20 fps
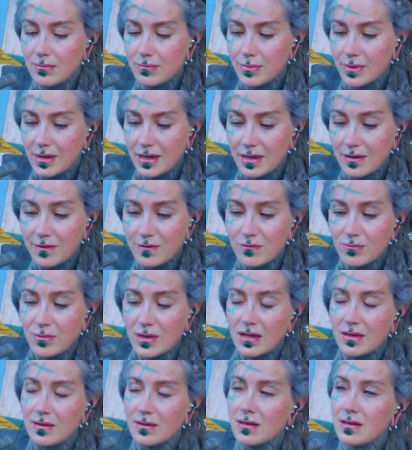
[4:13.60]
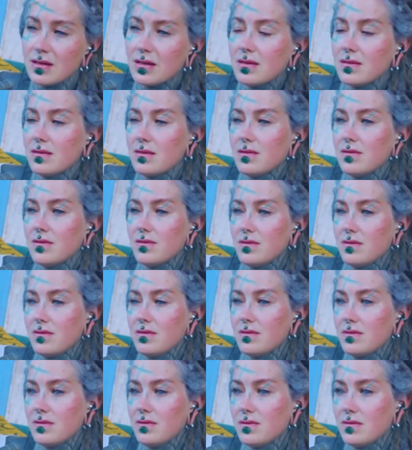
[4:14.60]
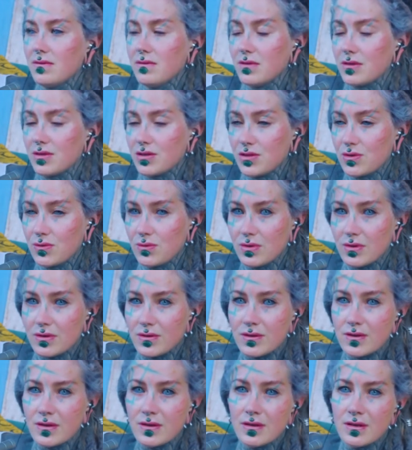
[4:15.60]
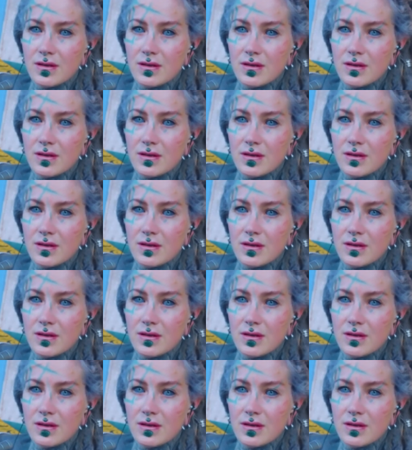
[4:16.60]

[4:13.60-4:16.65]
believe me, for sure,